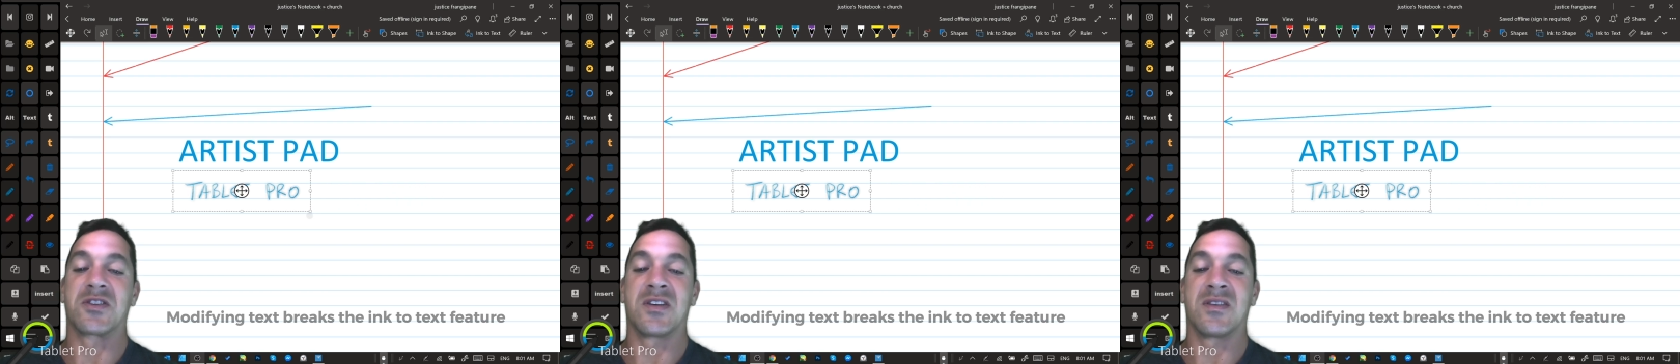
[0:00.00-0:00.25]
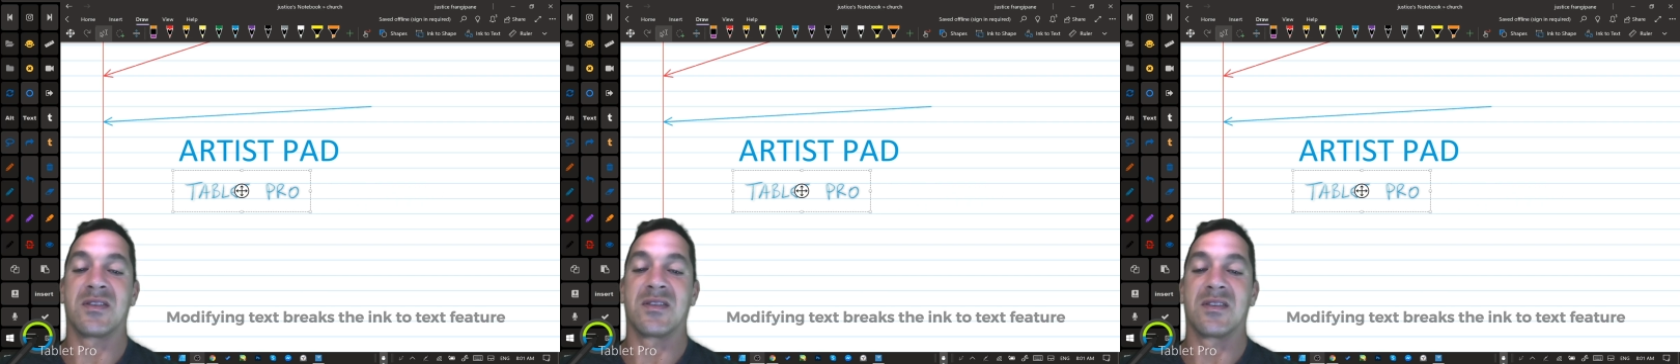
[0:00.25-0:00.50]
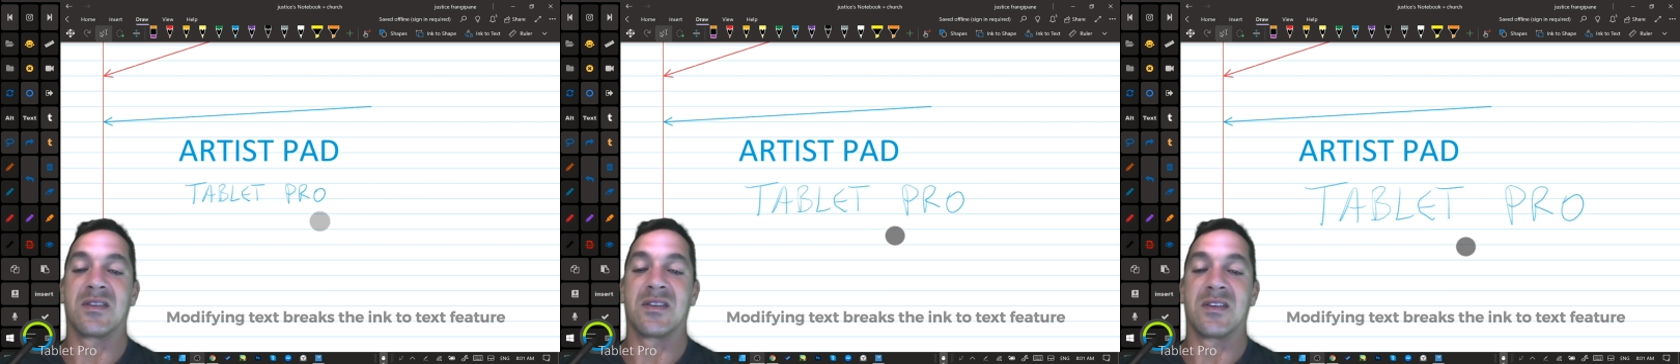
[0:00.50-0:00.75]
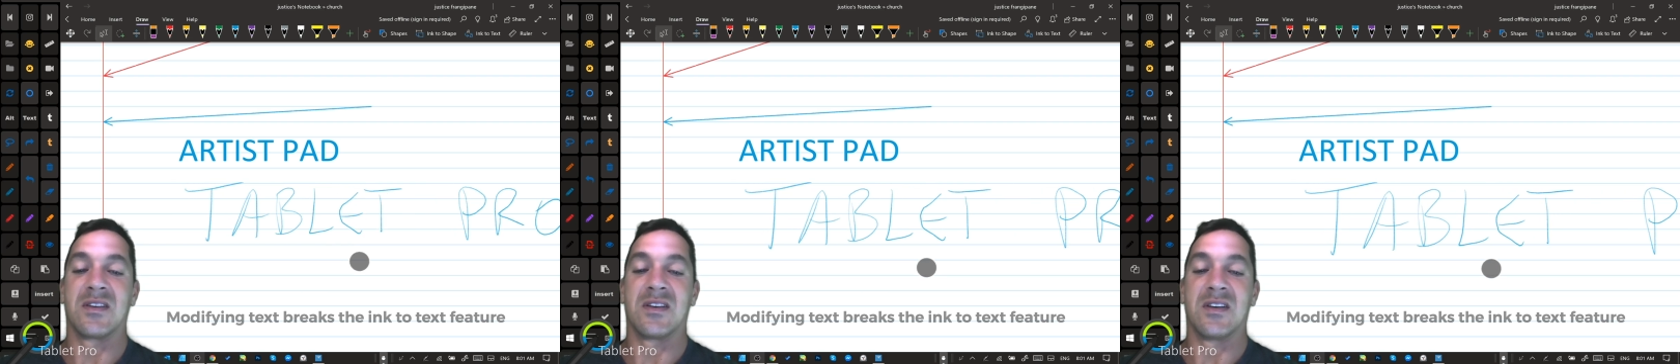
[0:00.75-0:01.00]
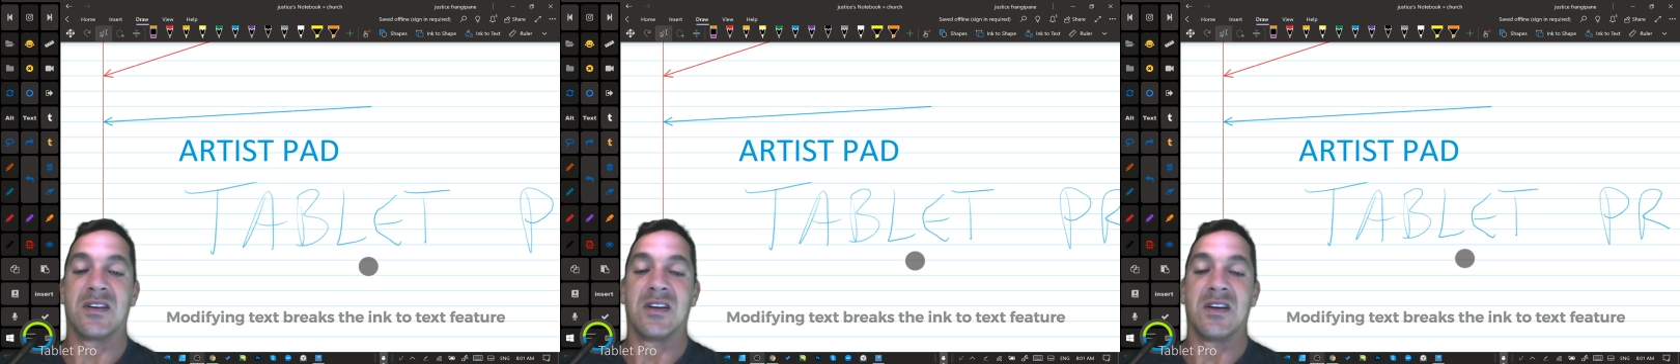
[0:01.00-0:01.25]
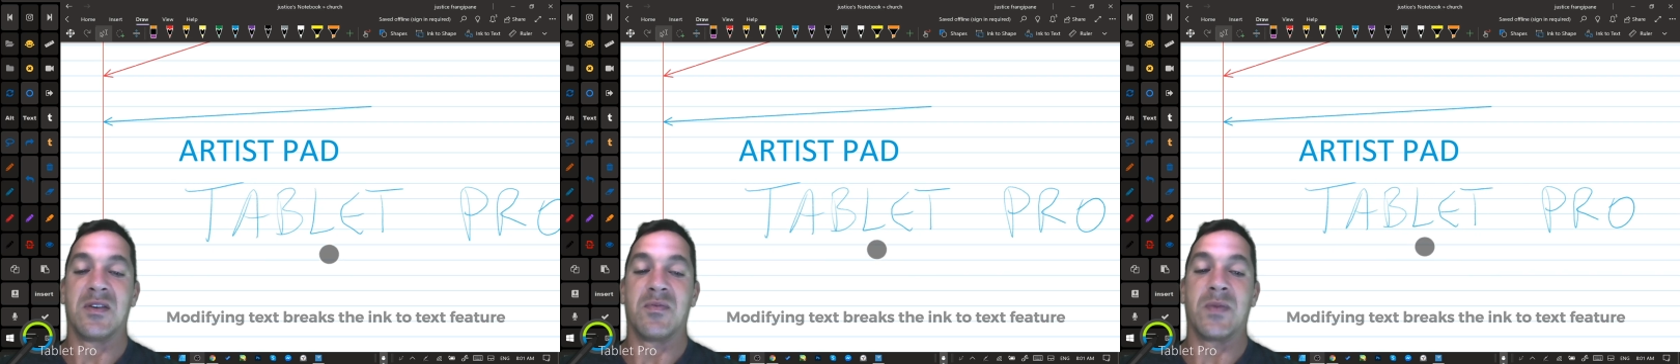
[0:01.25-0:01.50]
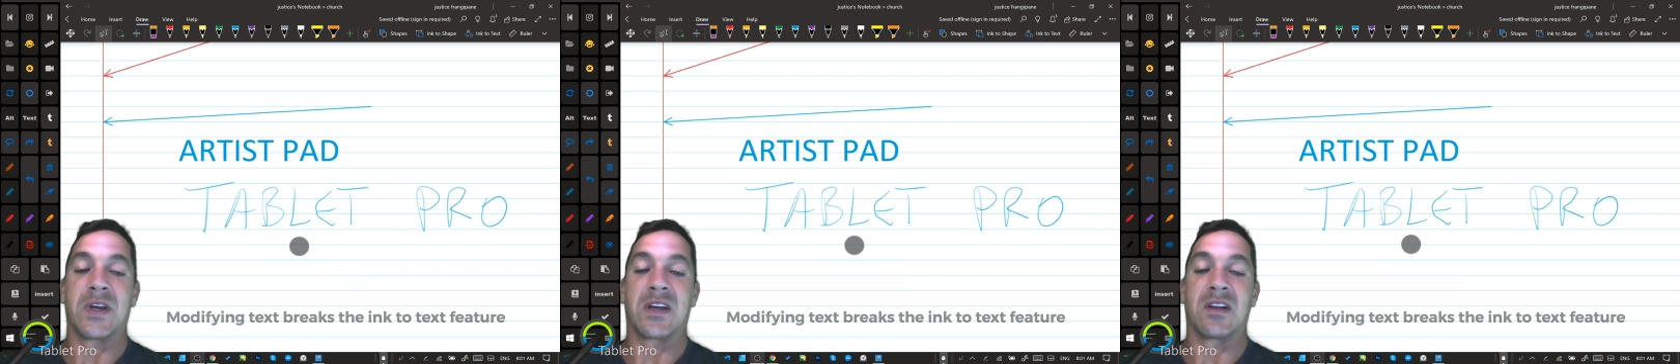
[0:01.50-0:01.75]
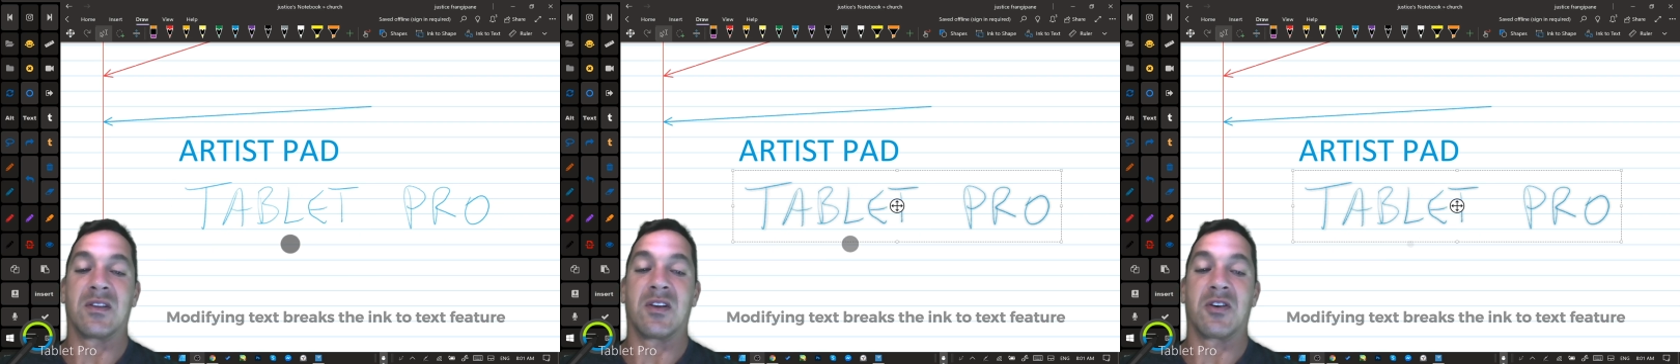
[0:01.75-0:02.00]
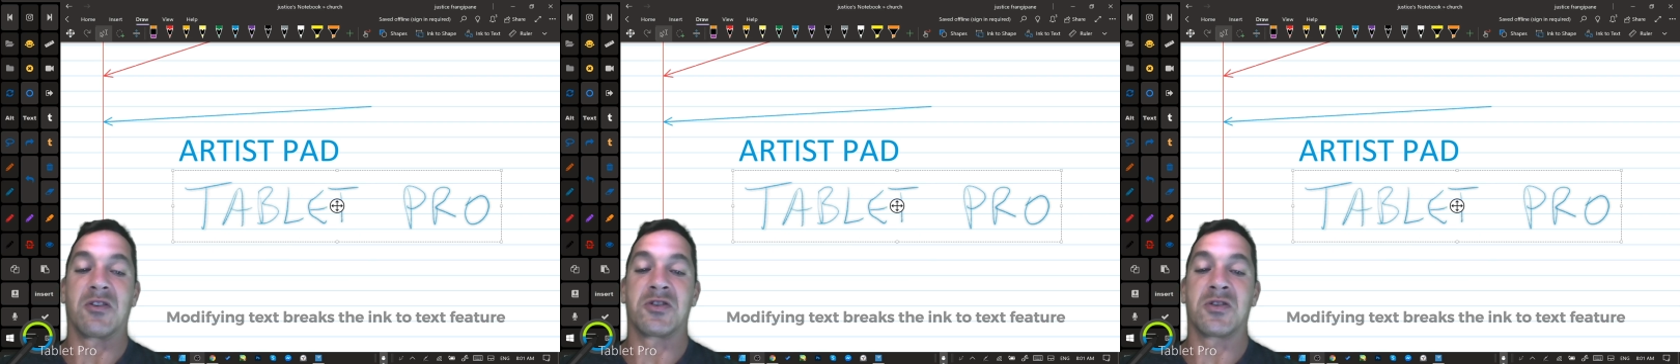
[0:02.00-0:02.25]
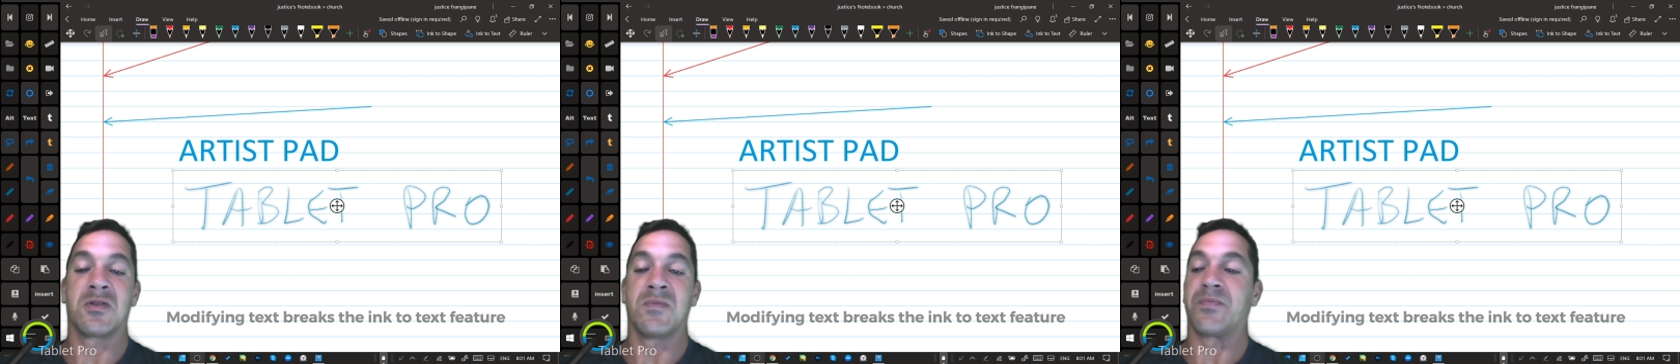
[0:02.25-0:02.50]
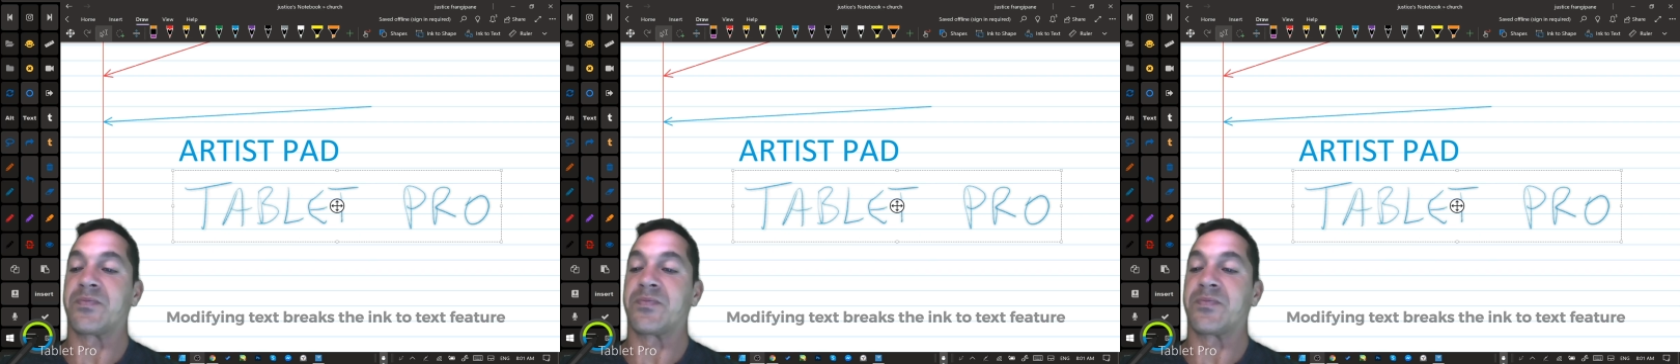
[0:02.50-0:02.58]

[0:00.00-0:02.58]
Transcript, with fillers: it, make it larger.